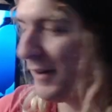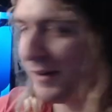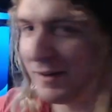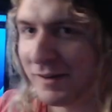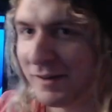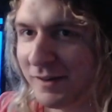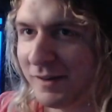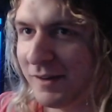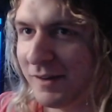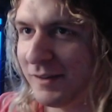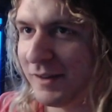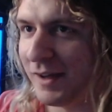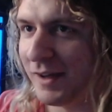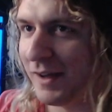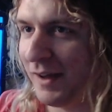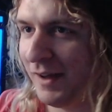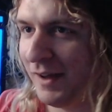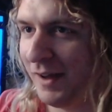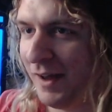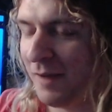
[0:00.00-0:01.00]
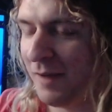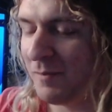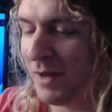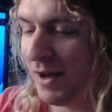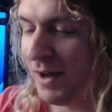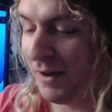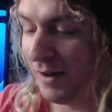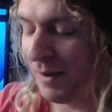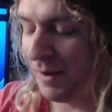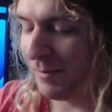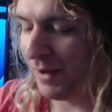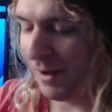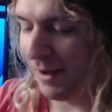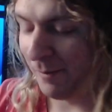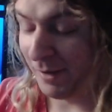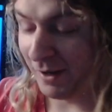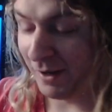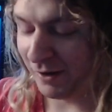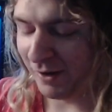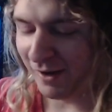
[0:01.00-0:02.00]
because I'm
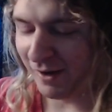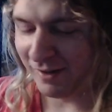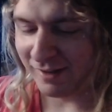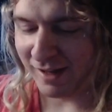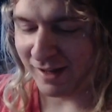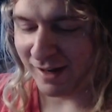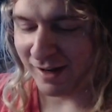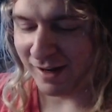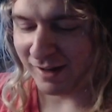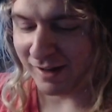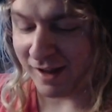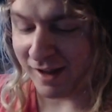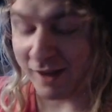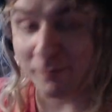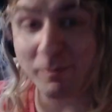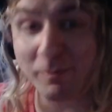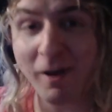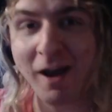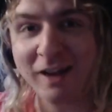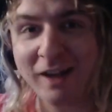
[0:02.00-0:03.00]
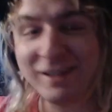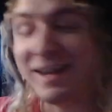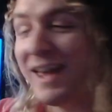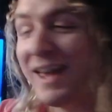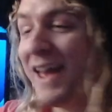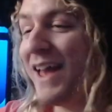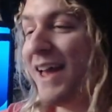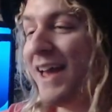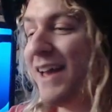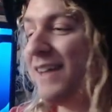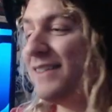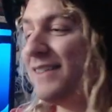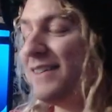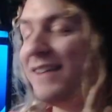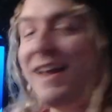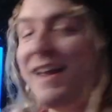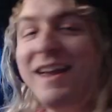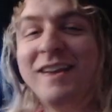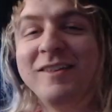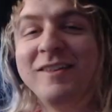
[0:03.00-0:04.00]
not good at that, I guess. But
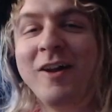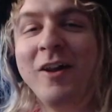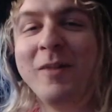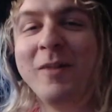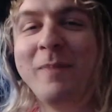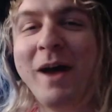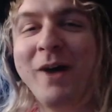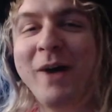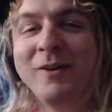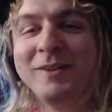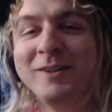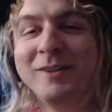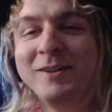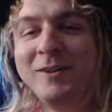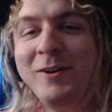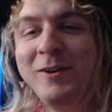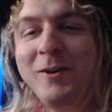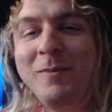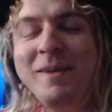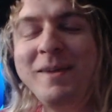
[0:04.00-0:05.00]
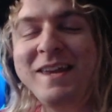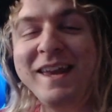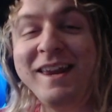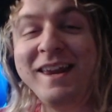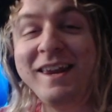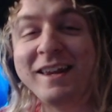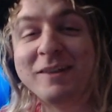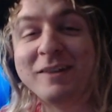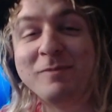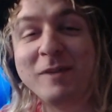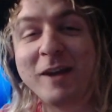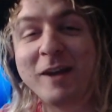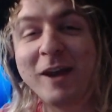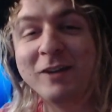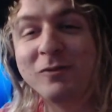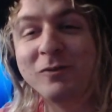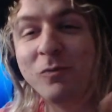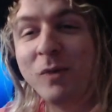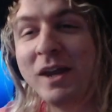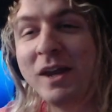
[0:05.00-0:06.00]
today is all about new beginnings
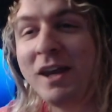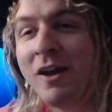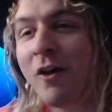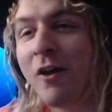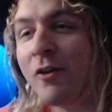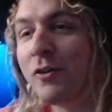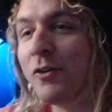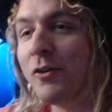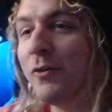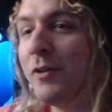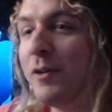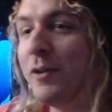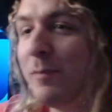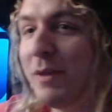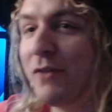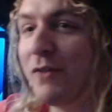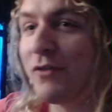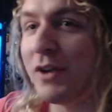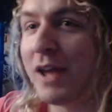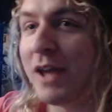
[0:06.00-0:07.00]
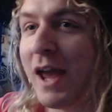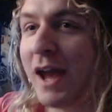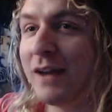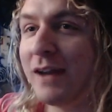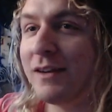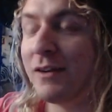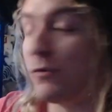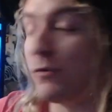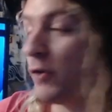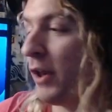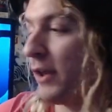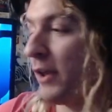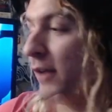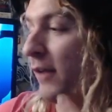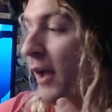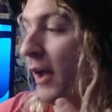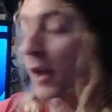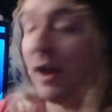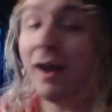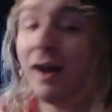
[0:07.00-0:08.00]
because we are going to be reacting. Well,
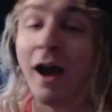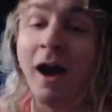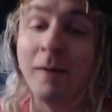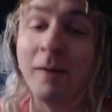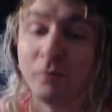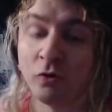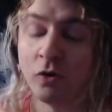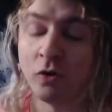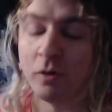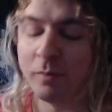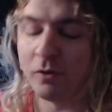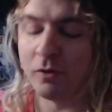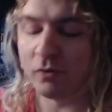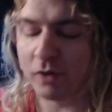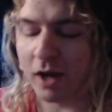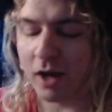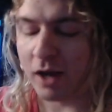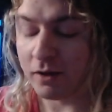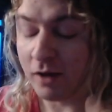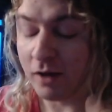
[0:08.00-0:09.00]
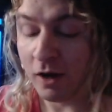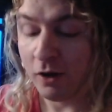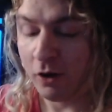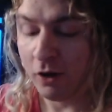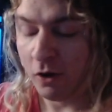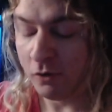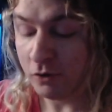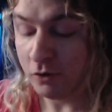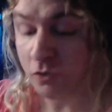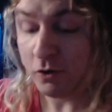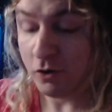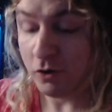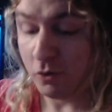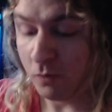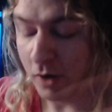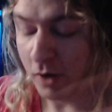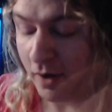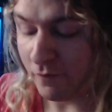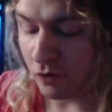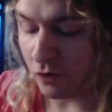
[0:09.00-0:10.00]
I'm going to be reacting. I don't know. You can do
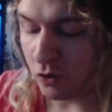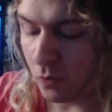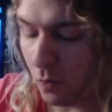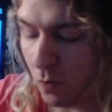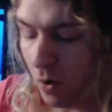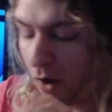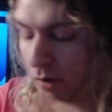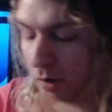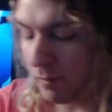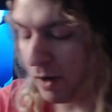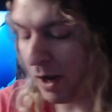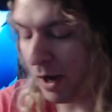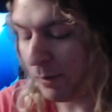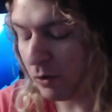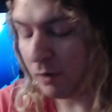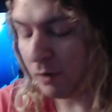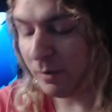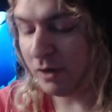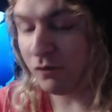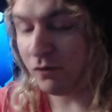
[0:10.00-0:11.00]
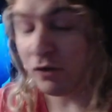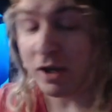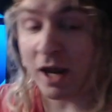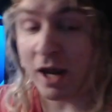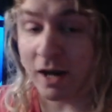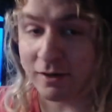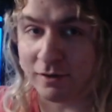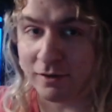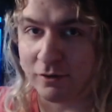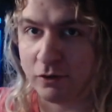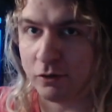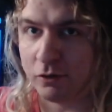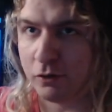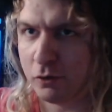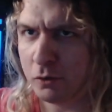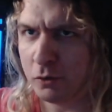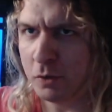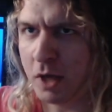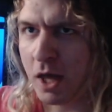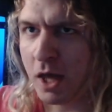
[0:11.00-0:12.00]
whatever you want, but I'm going to be reacting
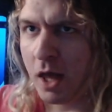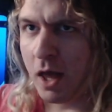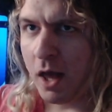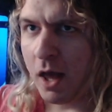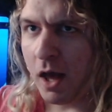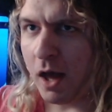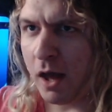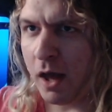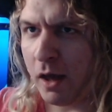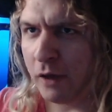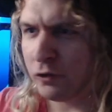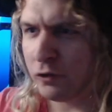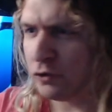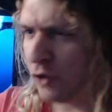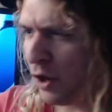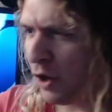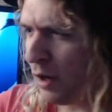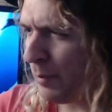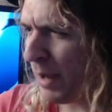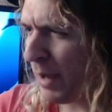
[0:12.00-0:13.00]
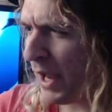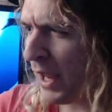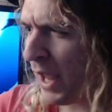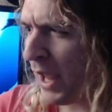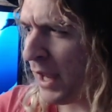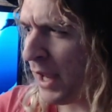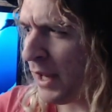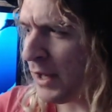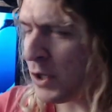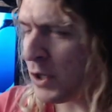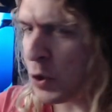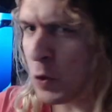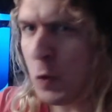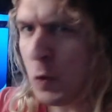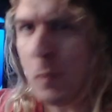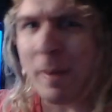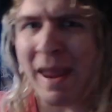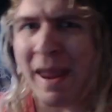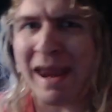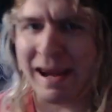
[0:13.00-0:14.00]
to a song by a
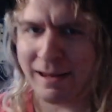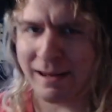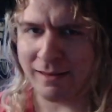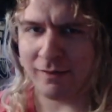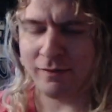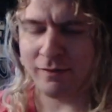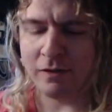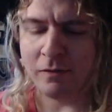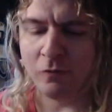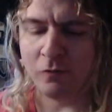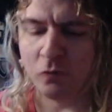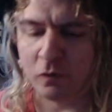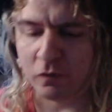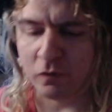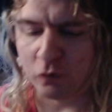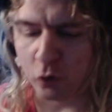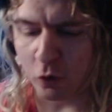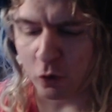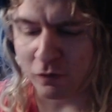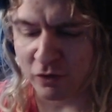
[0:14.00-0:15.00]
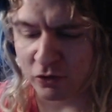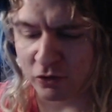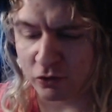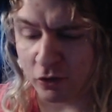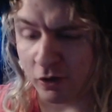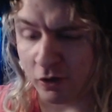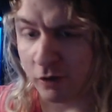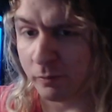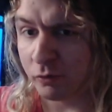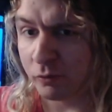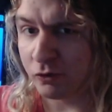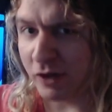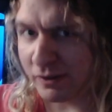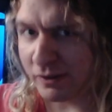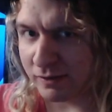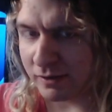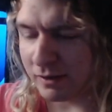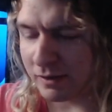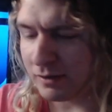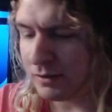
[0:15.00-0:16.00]
new band that seems to have surfaced called
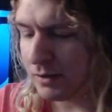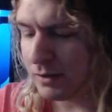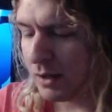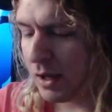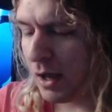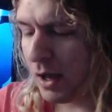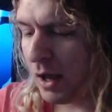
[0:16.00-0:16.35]
President.